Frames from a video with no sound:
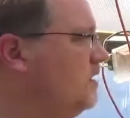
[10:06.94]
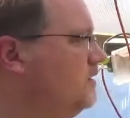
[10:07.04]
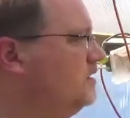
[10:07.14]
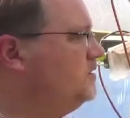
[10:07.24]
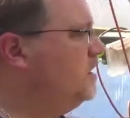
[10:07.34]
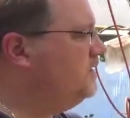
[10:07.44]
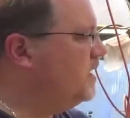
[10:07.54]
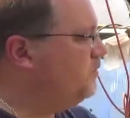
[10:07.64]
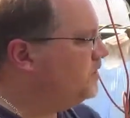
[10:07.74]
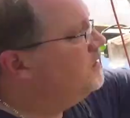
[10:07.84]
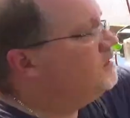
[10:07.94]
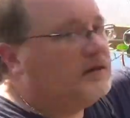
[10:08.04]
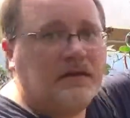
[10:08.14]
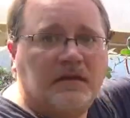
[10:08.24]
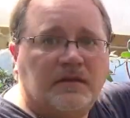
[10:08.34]
This is all deadwood.
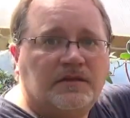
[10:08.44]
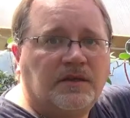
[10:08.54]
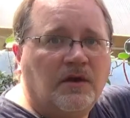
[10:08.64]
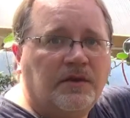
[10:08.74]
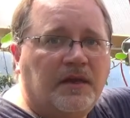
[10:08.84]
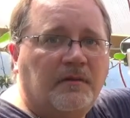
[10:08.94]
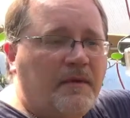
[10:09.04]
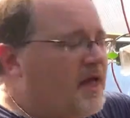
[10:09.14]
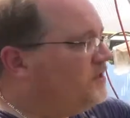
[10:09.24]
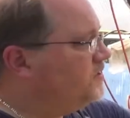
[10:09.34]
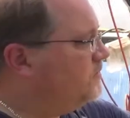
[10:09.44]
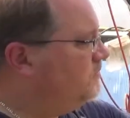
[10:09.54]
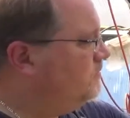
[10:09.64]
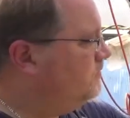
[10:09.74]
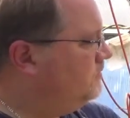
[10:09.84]
So you can imagine
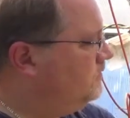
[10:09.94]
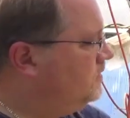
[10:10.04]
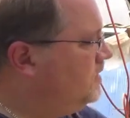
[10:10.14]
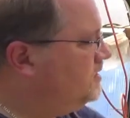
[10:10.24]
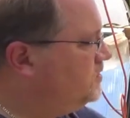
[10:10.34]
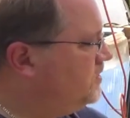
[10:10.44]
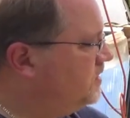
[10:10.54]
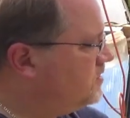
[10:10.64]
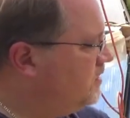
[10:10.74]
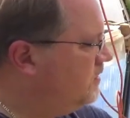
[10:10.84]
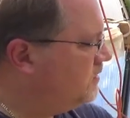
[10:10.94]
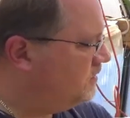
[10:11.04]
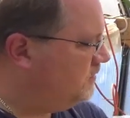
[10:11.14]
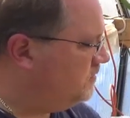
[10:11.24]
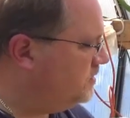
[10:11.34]
this tree is going to look
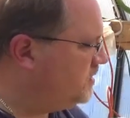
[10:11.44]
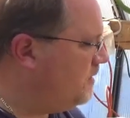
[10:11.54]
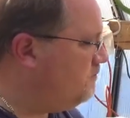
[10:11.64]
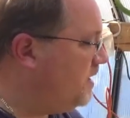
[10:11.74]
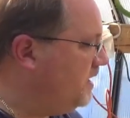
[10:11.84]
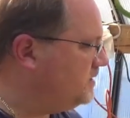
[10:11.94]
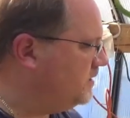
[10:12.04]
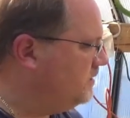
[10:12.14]
just amazing.